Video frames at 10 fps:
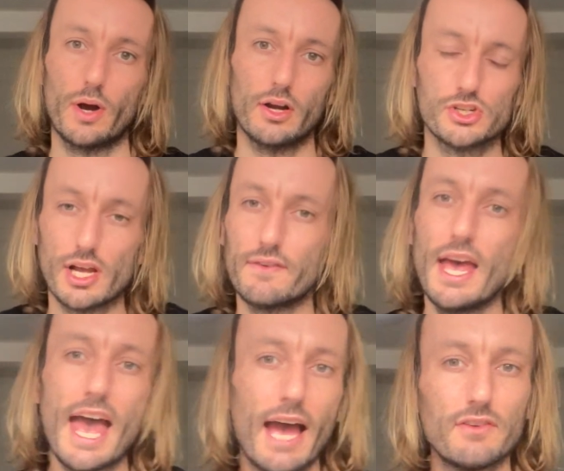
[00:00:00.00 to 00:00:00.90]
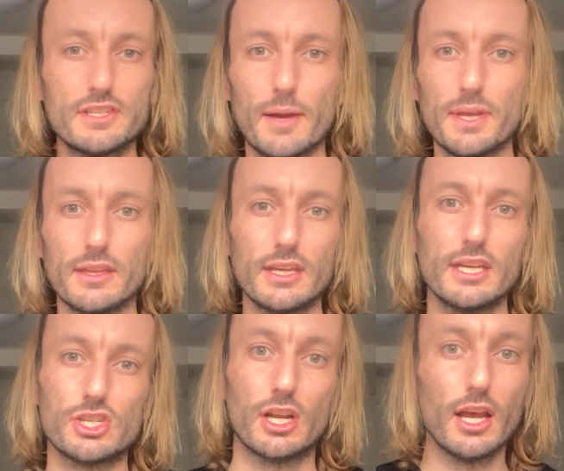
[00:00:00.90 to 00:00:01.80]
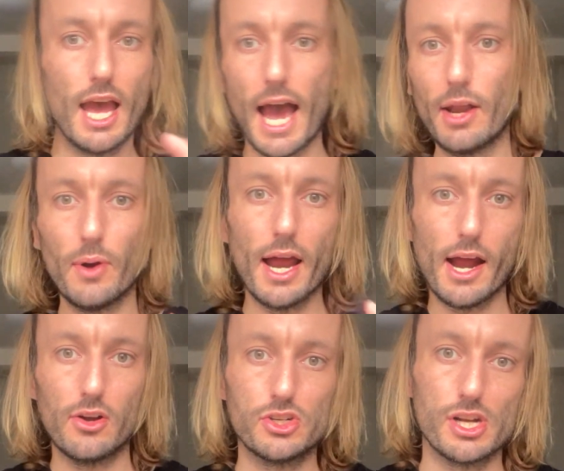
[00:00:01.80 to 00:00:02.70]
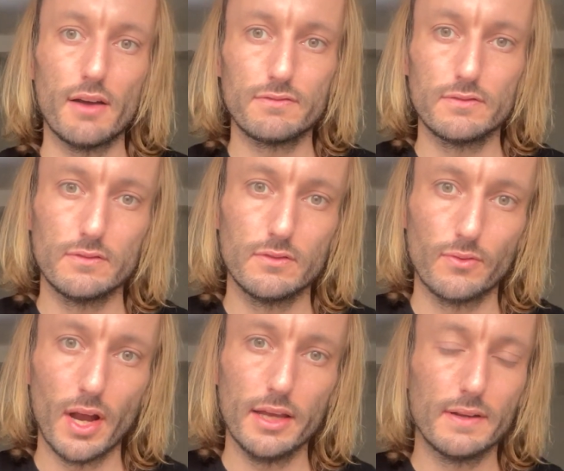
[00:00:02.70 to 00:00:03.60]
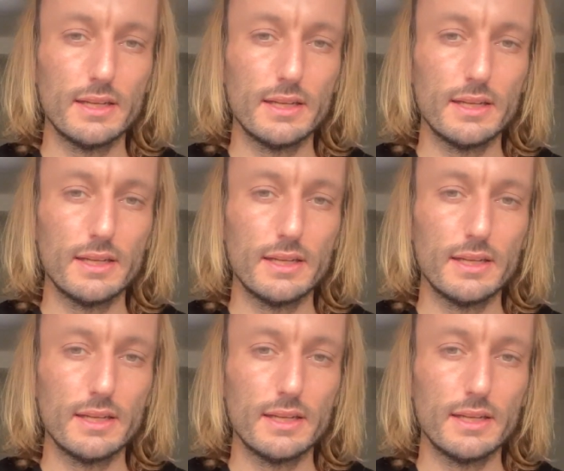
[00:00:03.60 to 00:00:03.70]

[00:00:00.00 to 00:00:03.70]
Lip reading: Iron Chef? Every time you get in the kitchen, how do I Iron Chef, right?